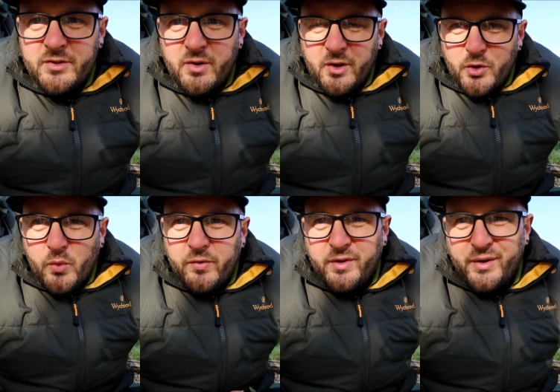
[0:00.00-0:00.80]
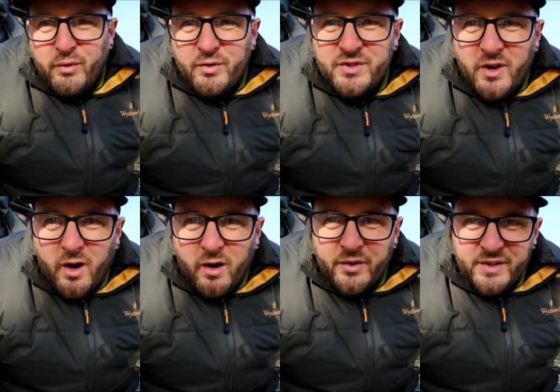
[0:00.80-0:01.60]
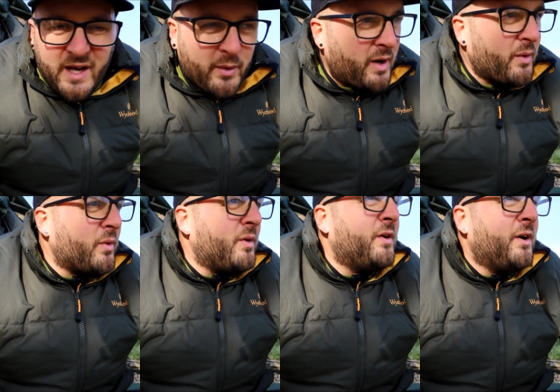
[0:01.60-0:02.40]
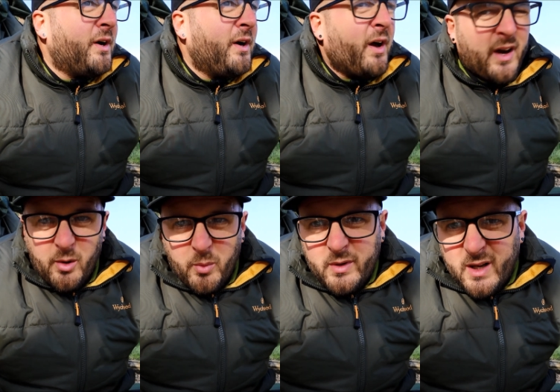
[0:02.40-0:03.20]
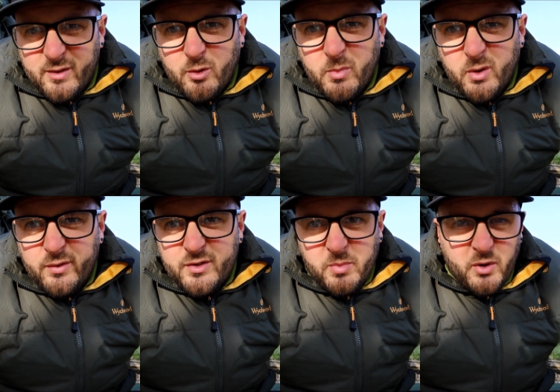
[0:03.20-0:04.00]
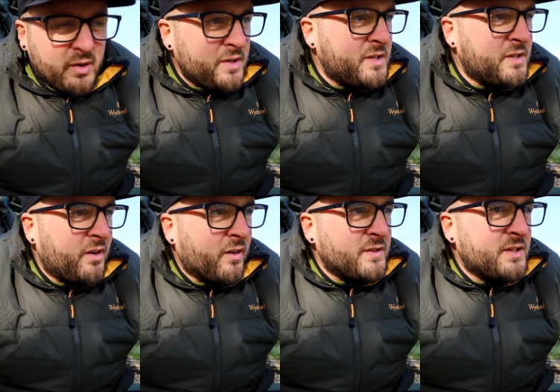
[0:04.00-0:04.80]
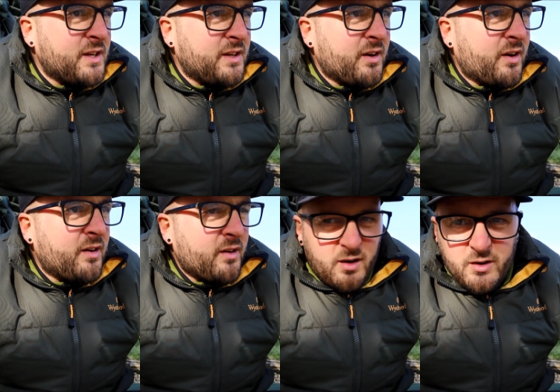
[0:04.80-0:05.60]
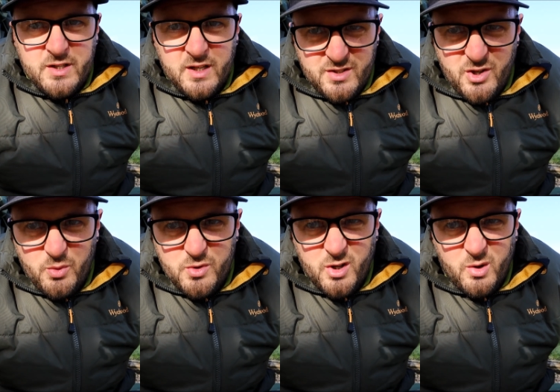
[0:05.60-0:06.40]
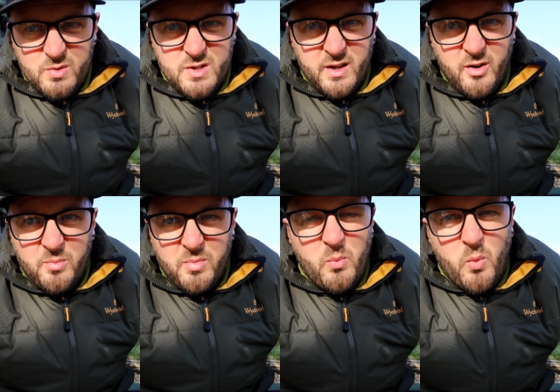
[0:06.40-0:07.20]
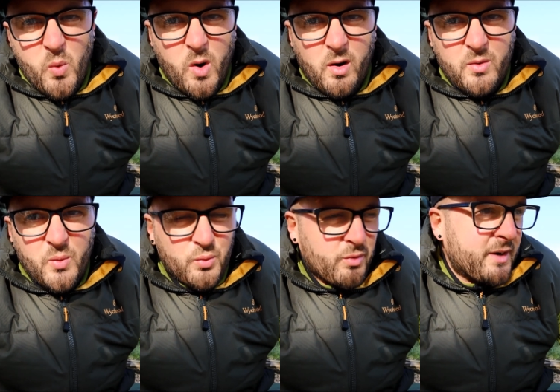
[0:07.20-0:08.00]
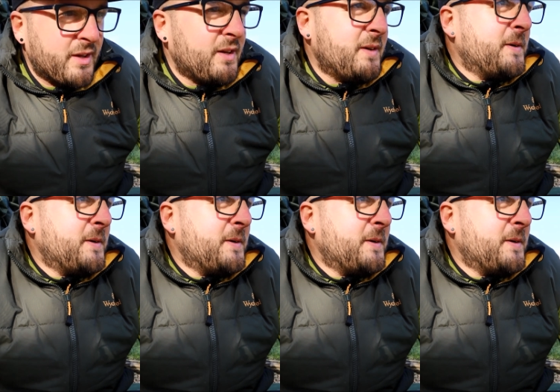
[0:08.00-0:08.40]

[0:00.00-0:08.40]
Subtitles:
So then all 3 rods are now out, and I'm glad I moved, to be honest. I've seen 2 shows in open water already